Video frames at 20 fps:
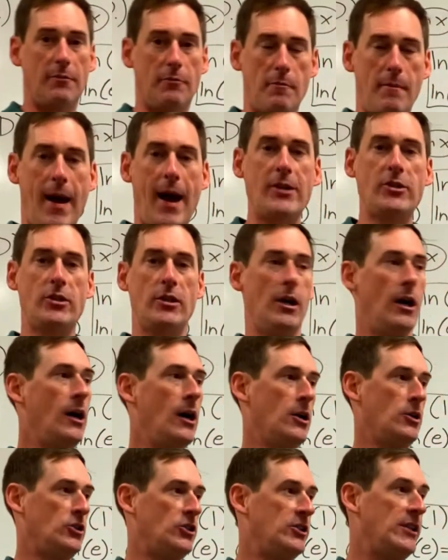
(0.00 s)

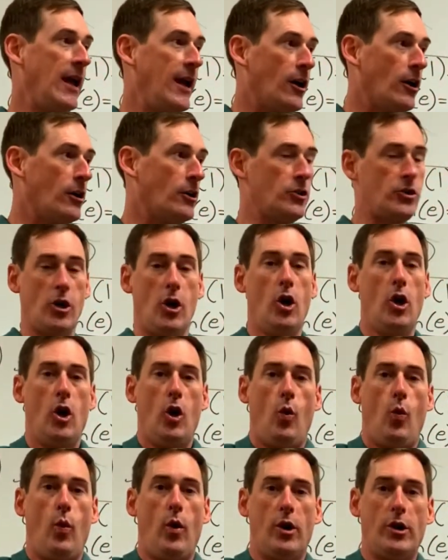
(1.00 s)
imagine stairs
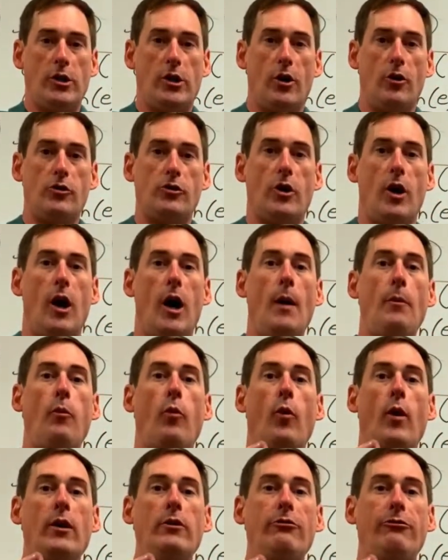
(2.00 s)
where it goes up
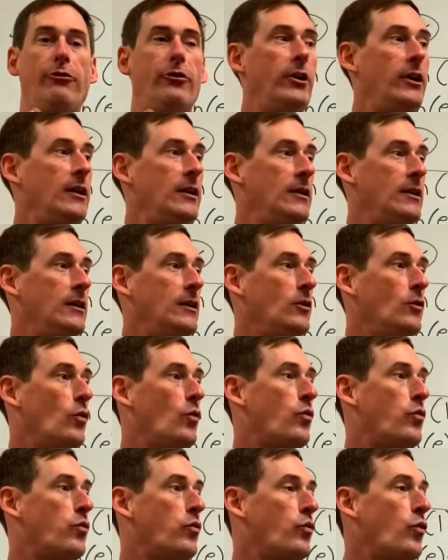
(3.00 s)
1 foot,
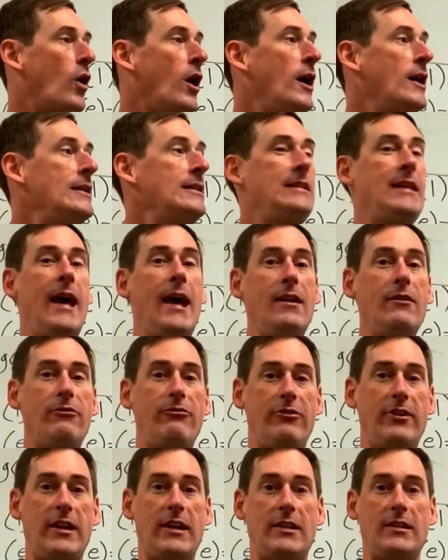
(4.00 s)
run 10
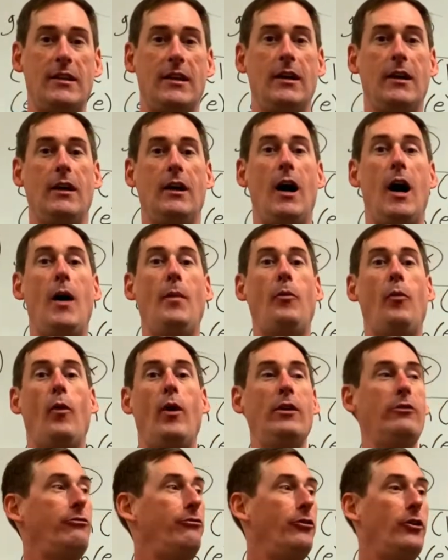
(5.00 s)
feet. Up
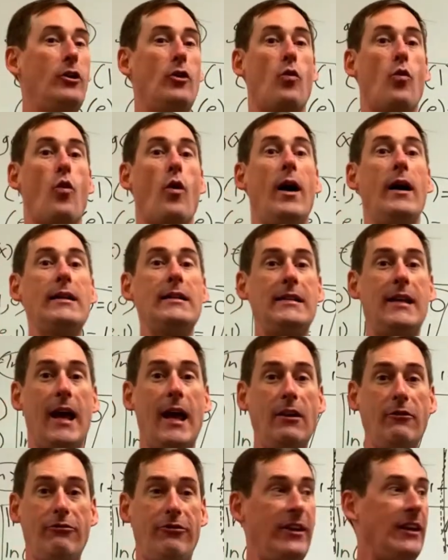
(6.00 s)
1 foot, run
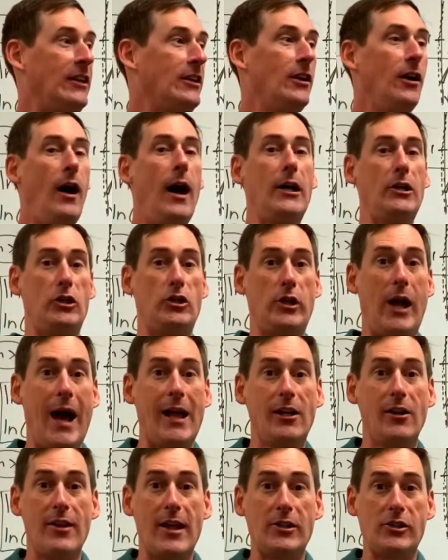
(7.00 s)
10 feet. You know how
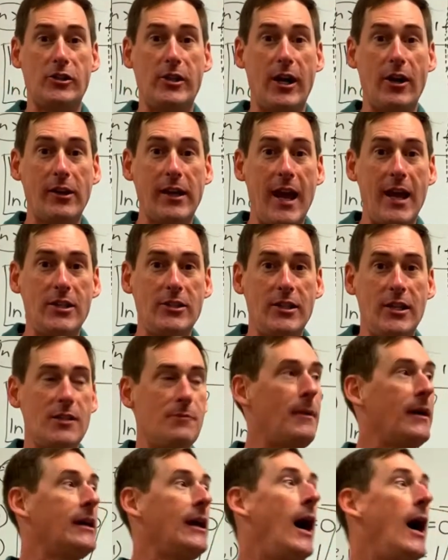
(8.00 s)
shallow that staircase is?
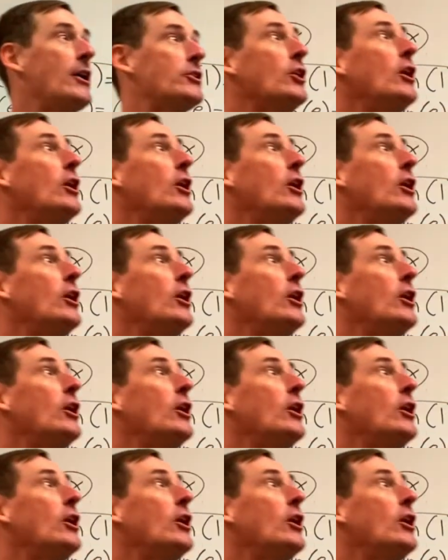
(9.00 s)
My gosh,